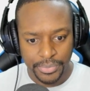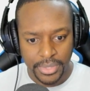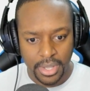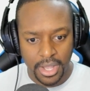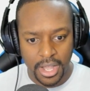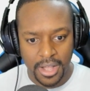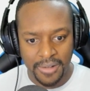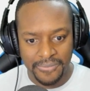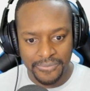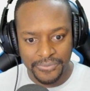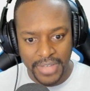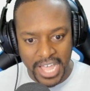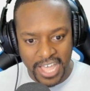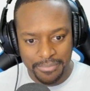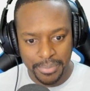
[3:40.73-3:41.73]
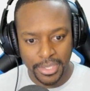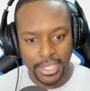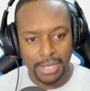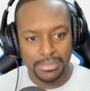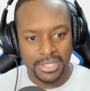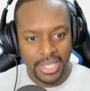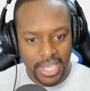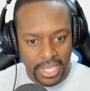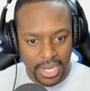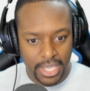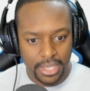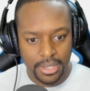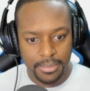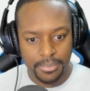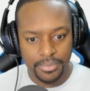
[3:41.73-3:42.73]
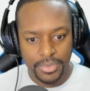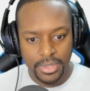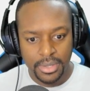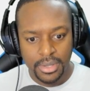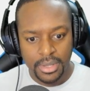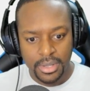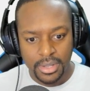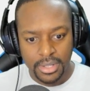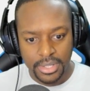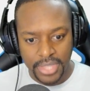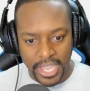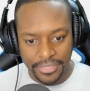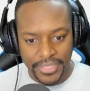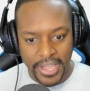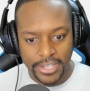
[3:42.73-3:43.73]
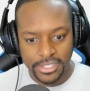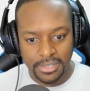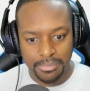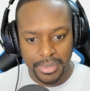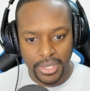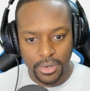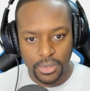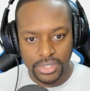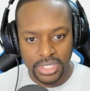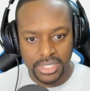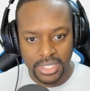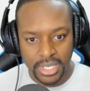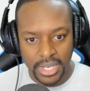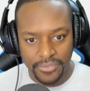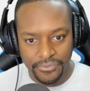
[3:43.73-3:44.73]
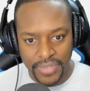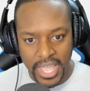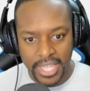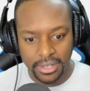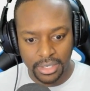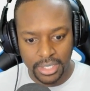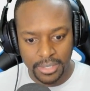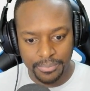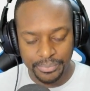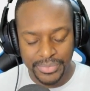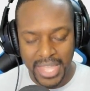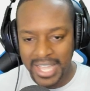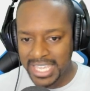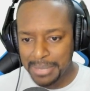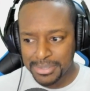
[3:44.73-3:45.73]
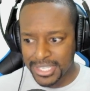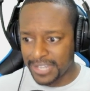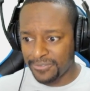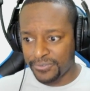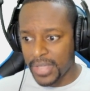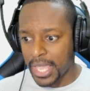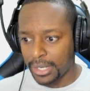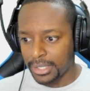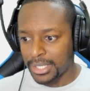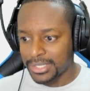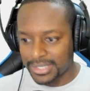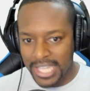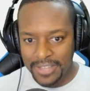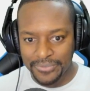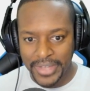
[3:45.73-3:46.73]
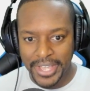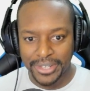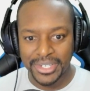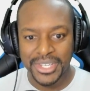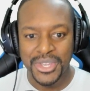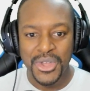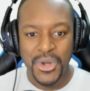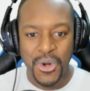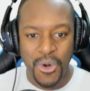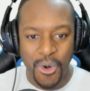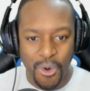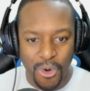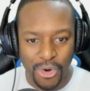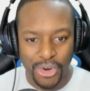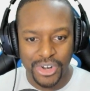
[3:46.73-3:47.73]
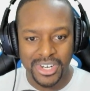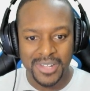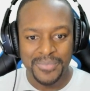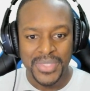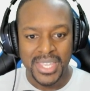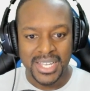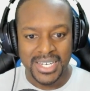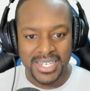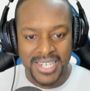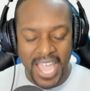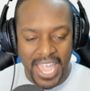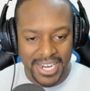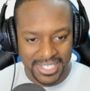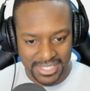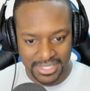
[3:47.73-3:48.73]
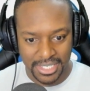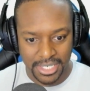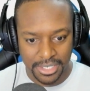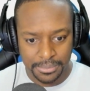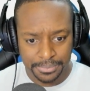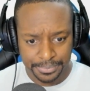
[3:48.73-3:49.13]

um, 5 p.m. to 8 a.m., 8,000 bells. And finally, I keep saying finally, it's not finally, Horn Dynastid,